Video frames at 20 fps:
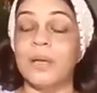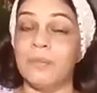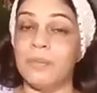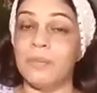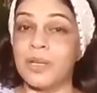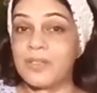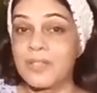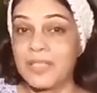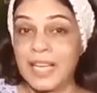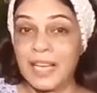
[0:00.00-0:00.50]

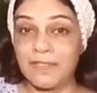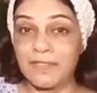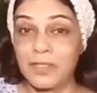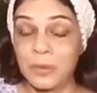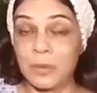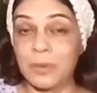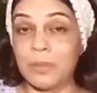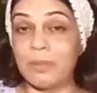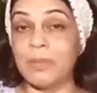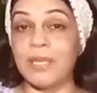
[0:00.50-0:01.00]
because they have
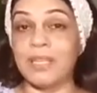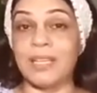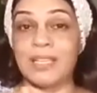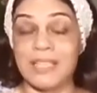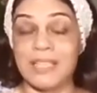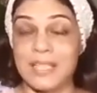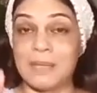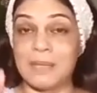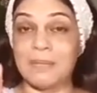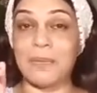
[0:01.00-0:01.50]
told me
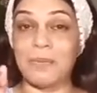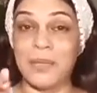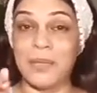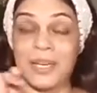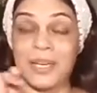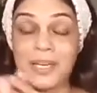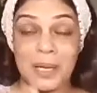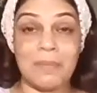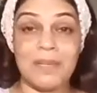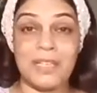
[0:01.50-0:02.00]
that, Seema, we
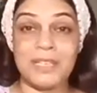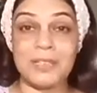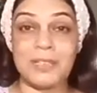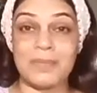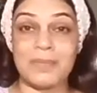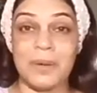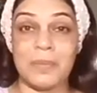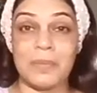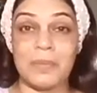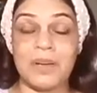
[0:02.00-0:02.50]
are coming to
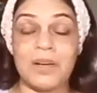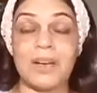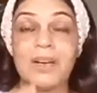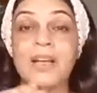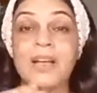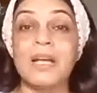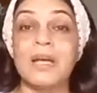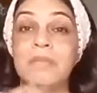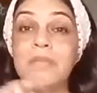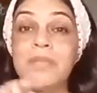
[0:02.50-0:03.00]
the webinar.
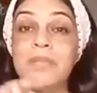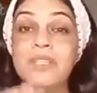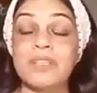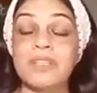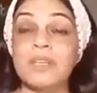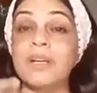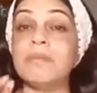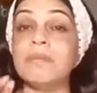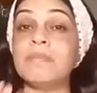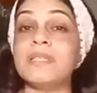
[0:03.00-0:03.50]

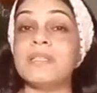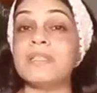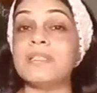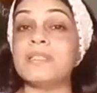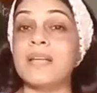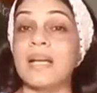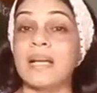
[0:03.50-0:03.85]
Mr. and Mrs.